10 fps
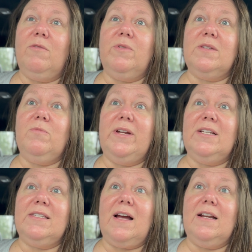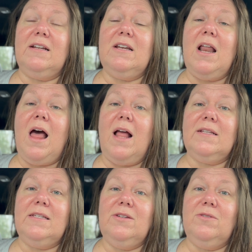Was we decided not
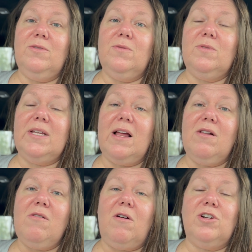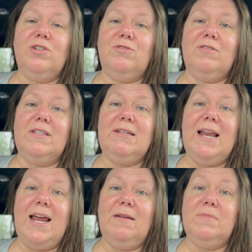to tell our children's
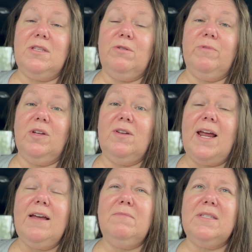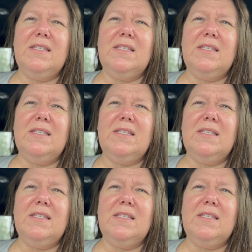names, their real names.